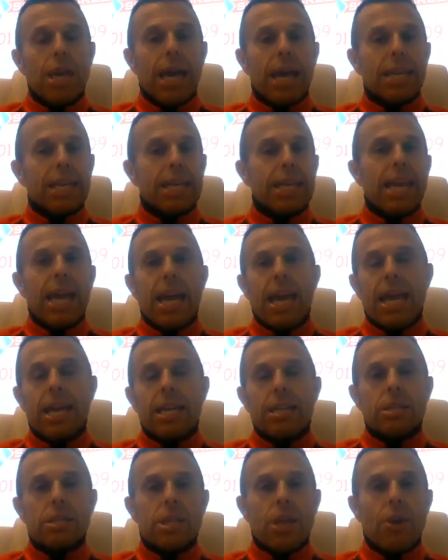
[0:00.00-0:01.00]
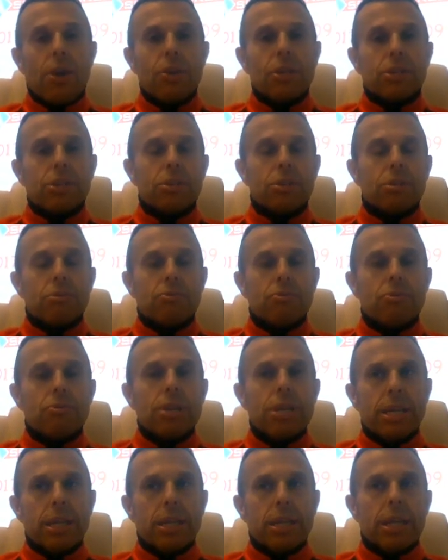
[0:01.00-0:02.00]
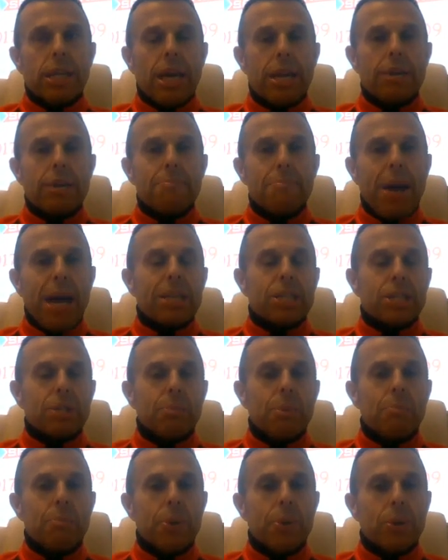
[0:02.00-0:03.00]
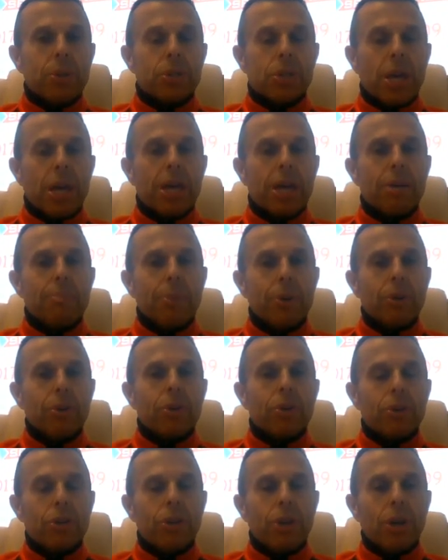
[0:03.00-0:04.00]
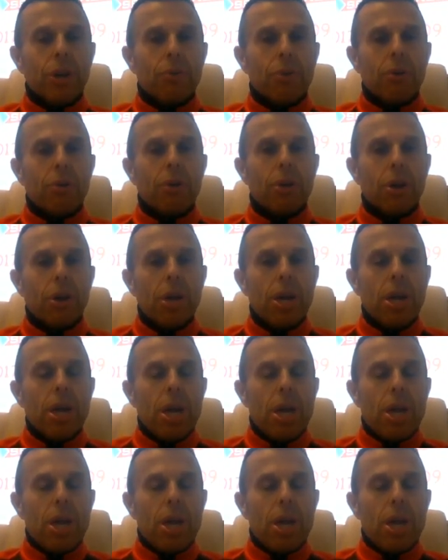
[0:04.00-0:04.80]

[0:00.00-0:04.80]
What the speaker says: And again, there isn't really a maximum per se, but you know, there